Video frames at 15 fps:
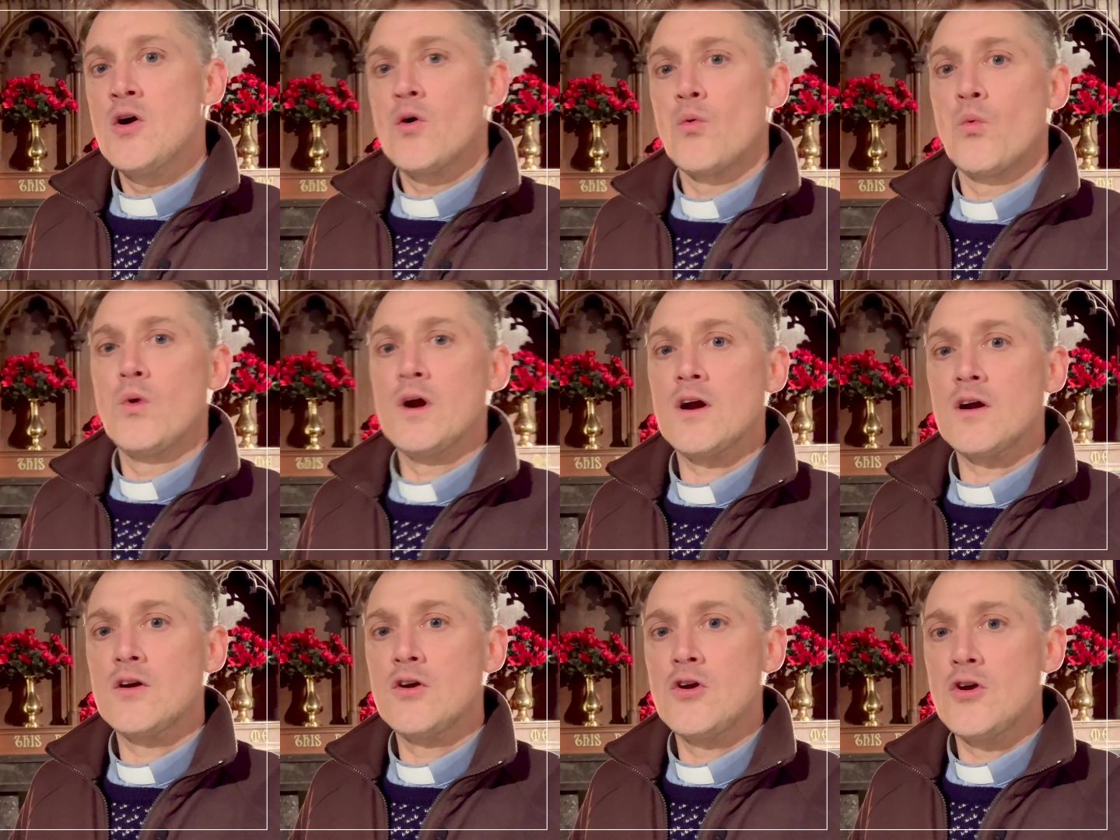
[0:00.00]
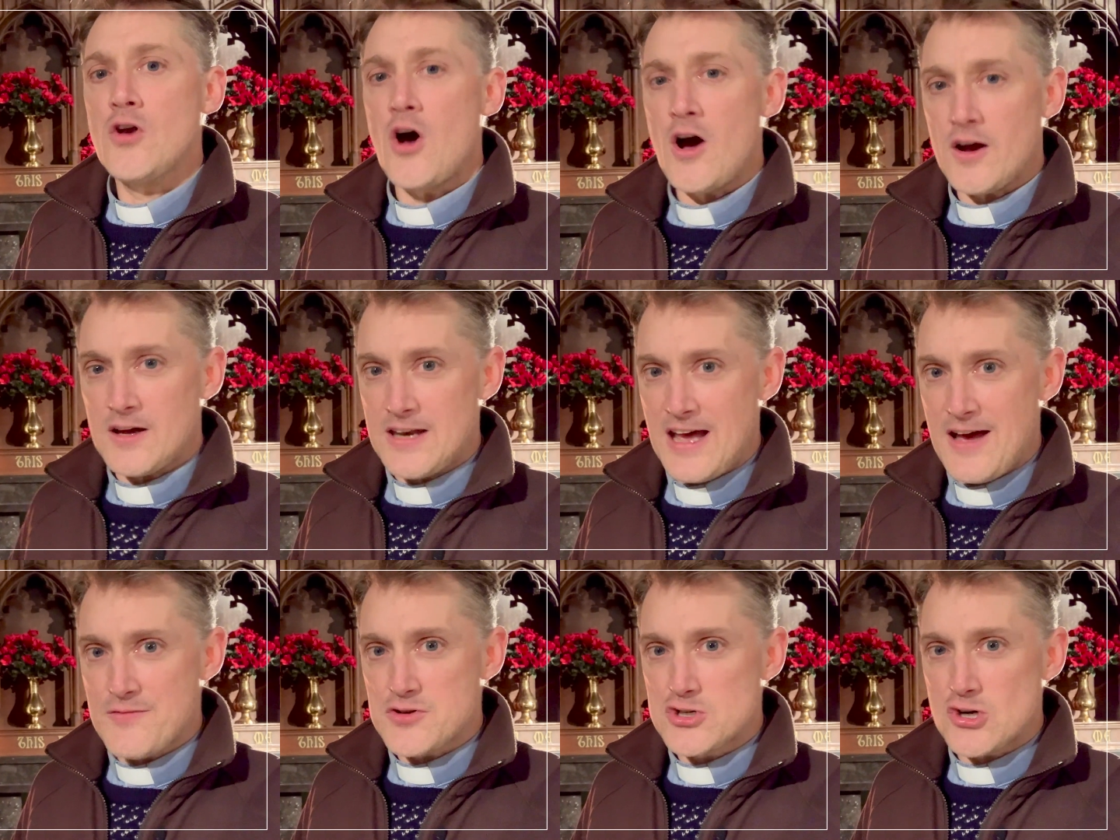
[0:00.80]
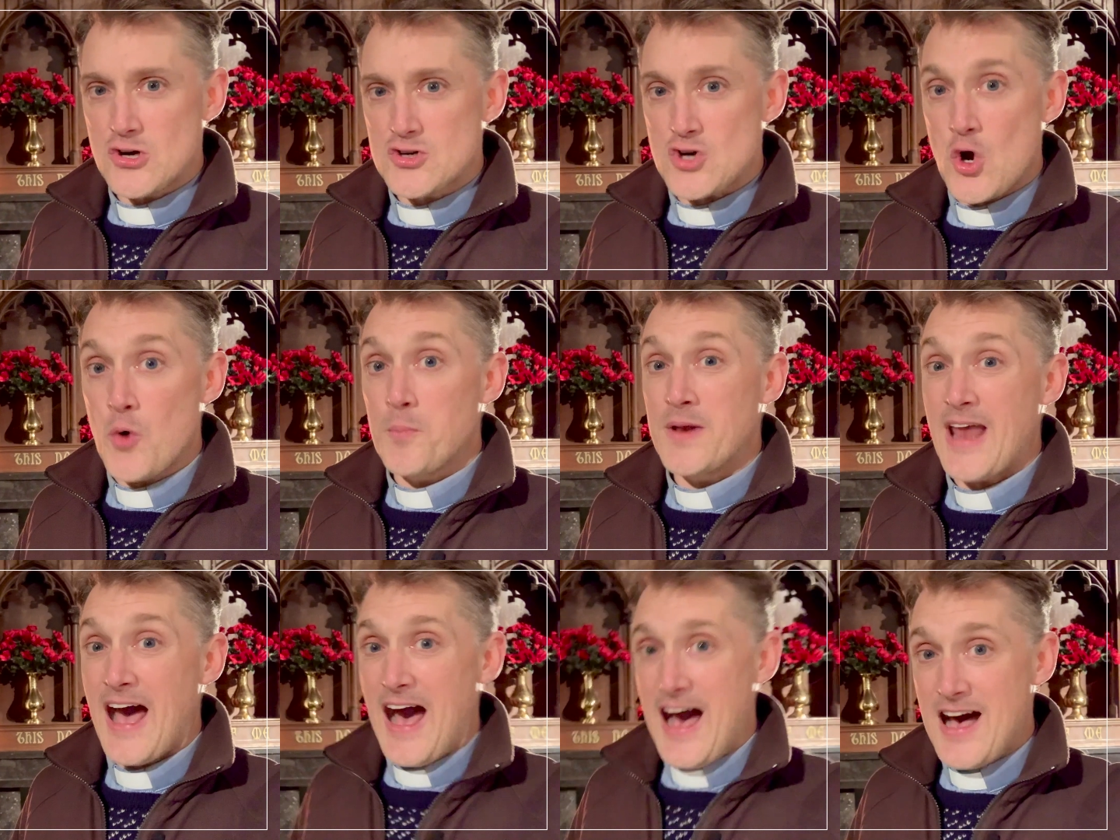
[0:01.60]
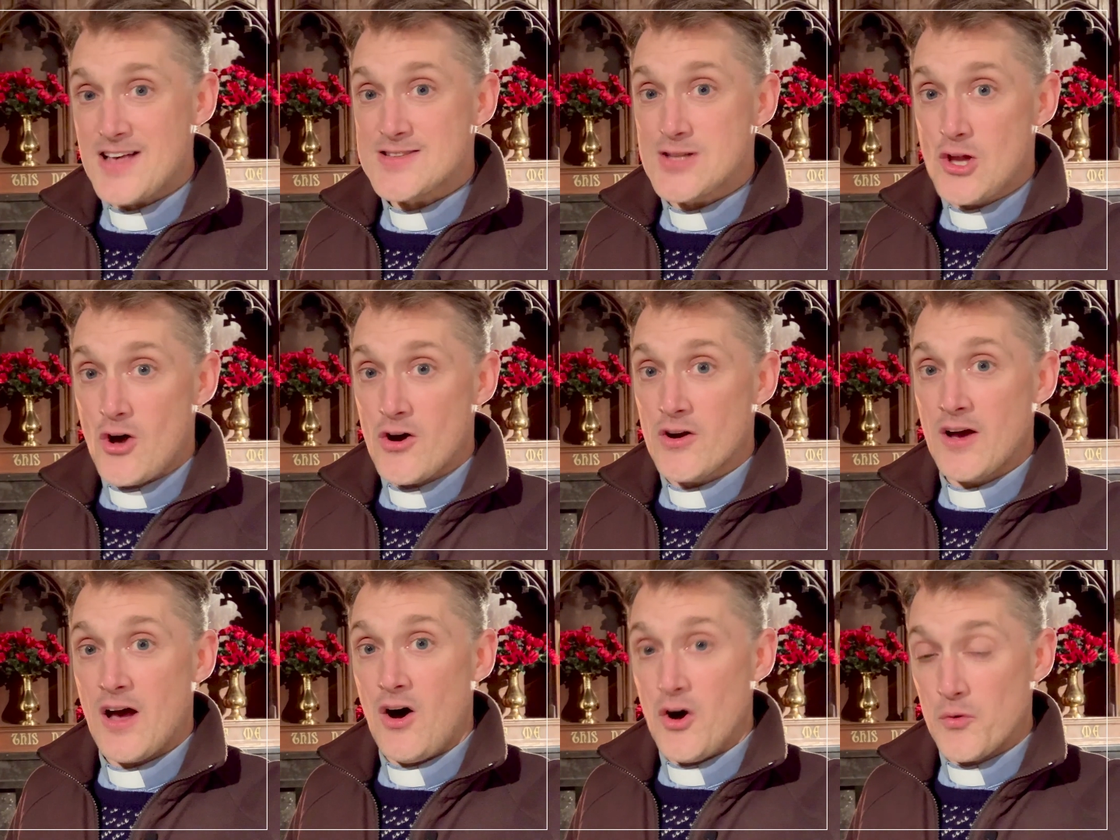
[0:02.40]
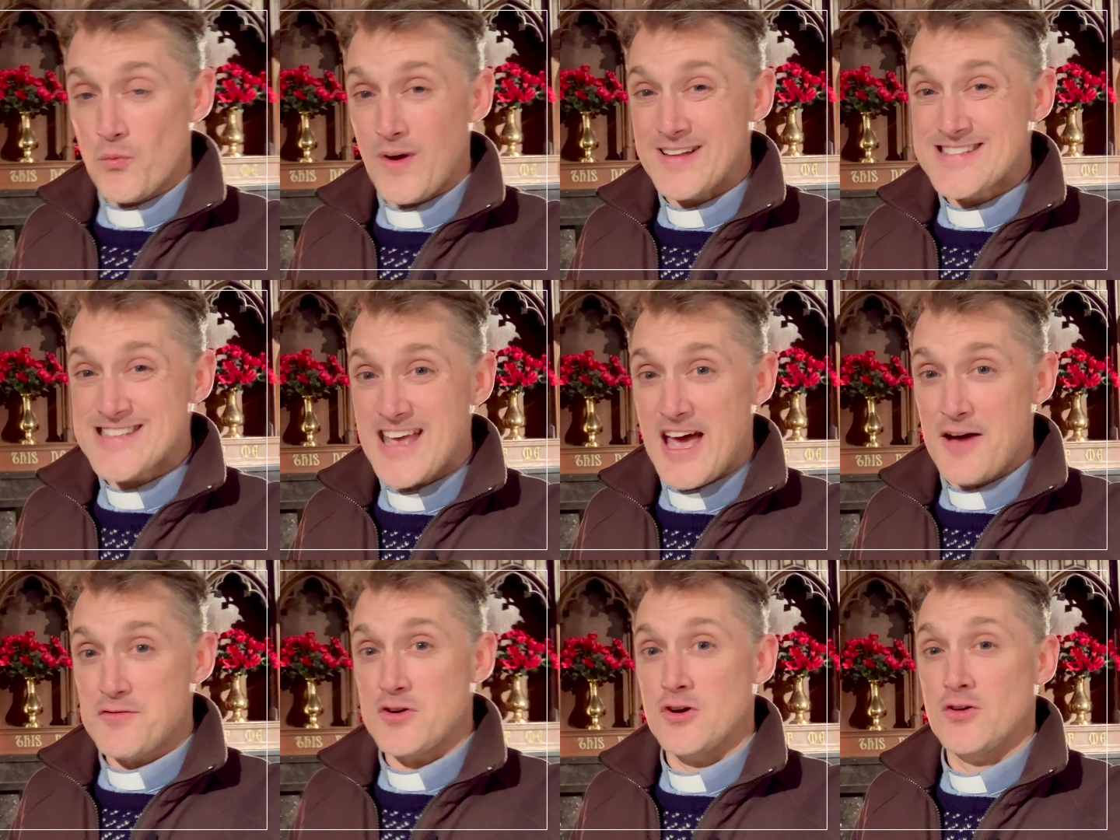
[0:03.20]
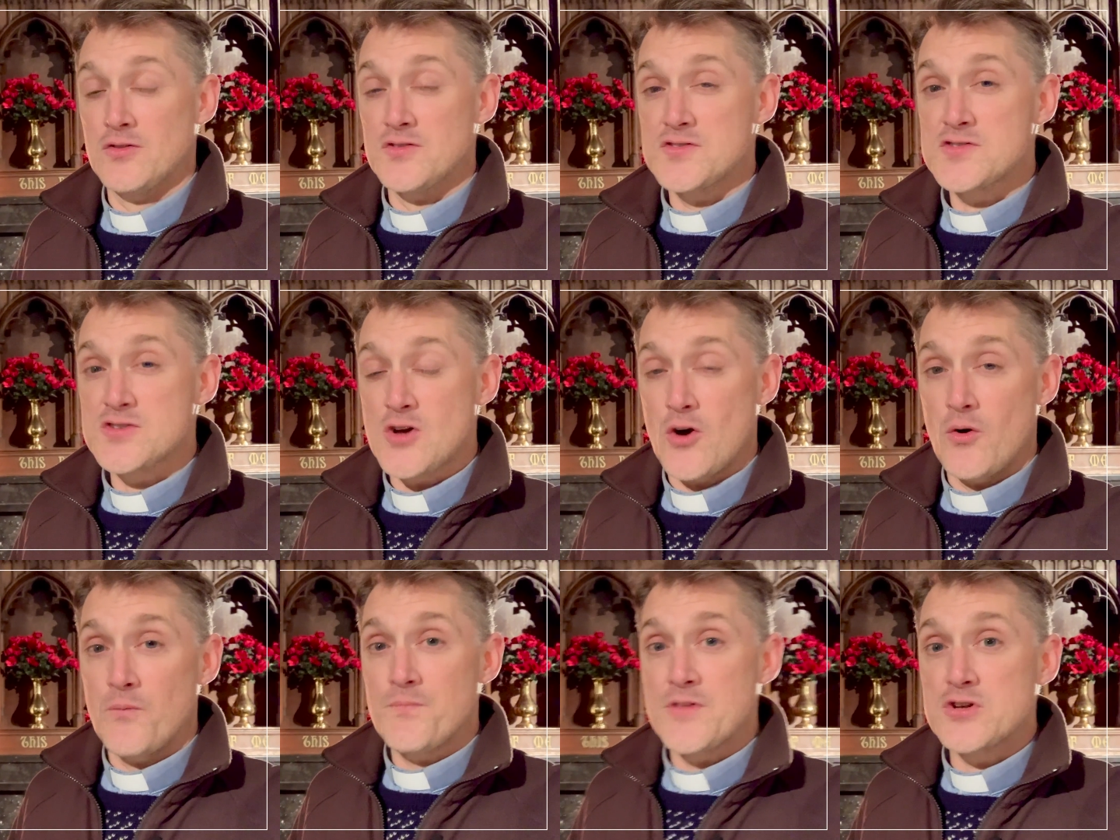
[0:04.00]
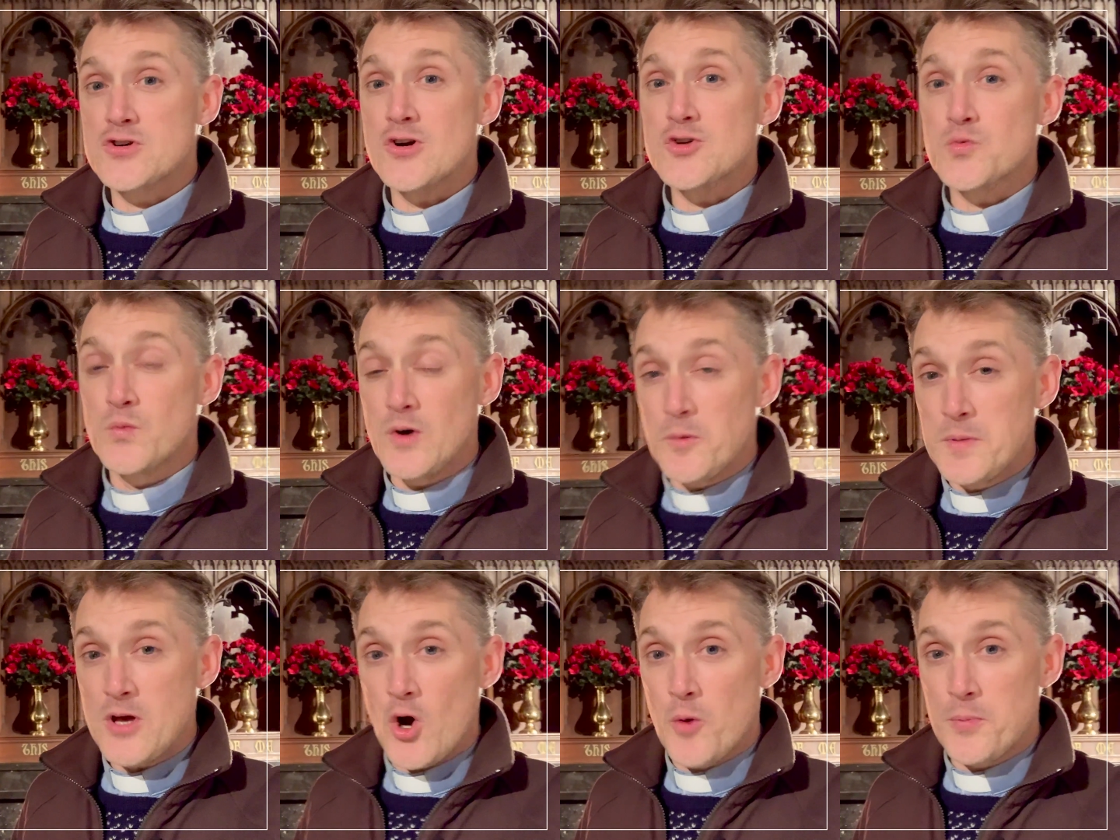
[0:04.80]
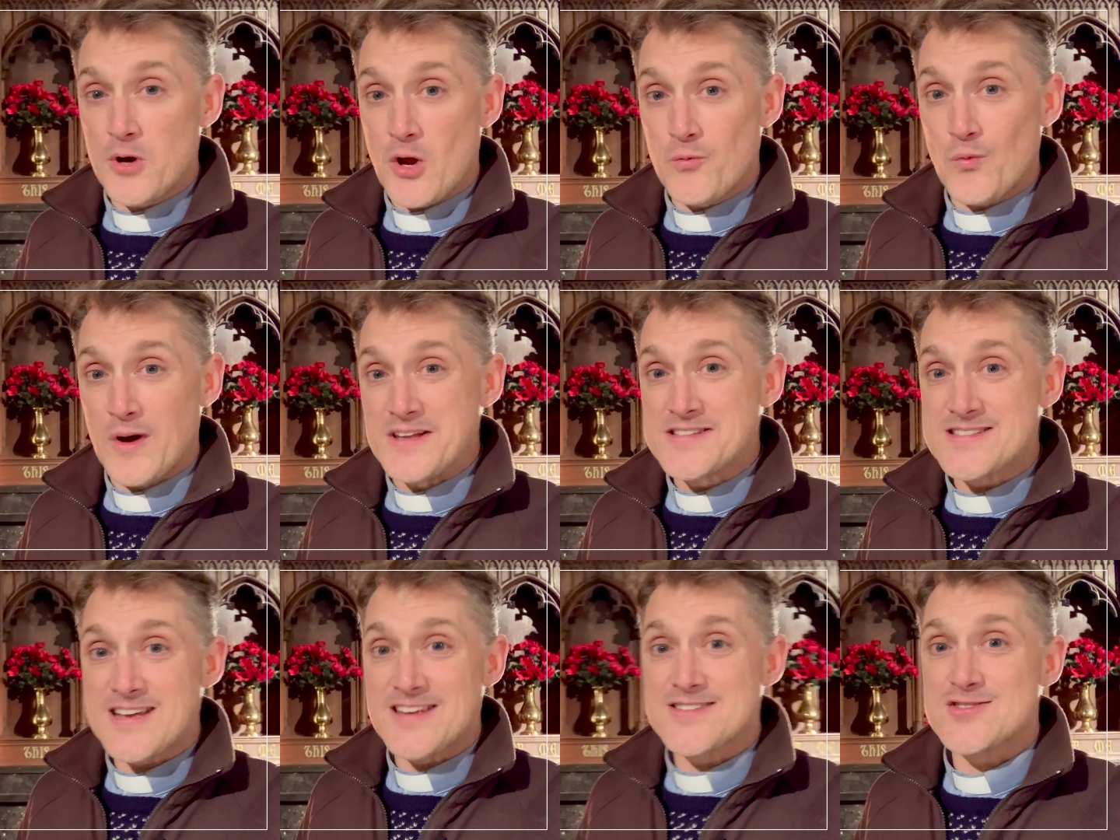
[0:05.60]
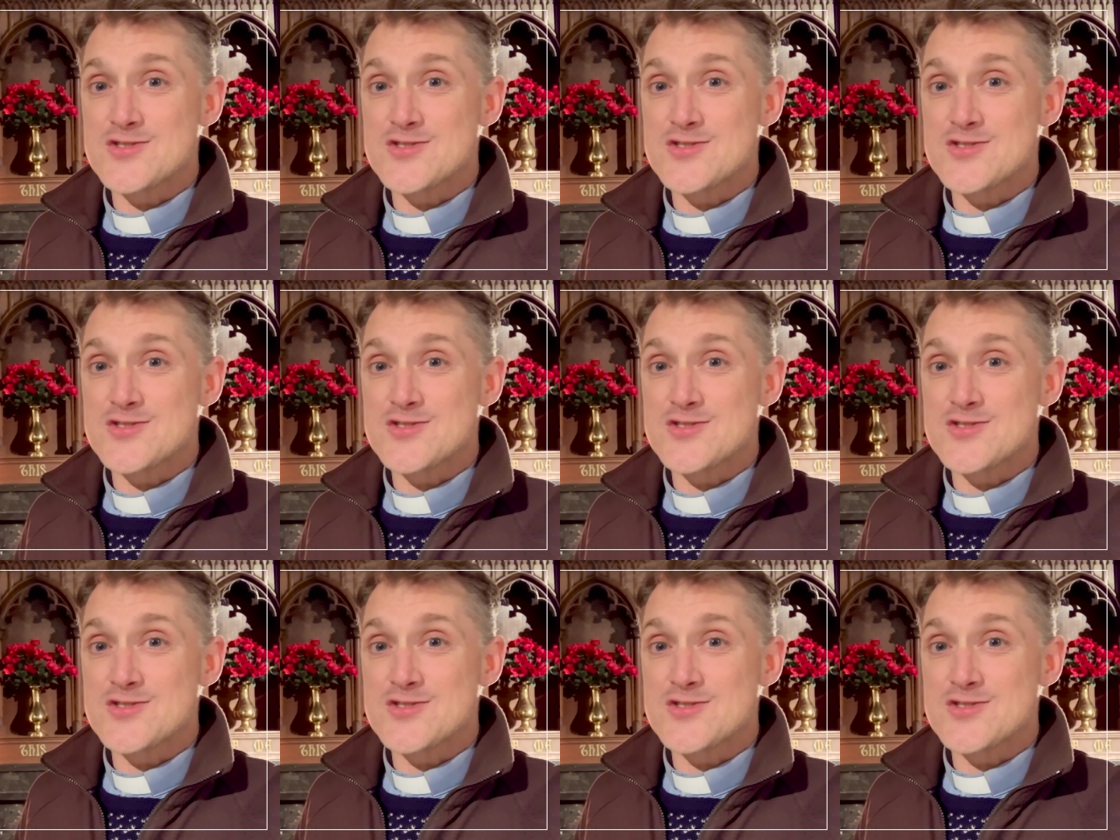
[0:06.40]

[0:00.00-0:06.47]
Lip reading: we're not going to have a church open as long on Wednesday afternoons. So the church will be open on Wednesdays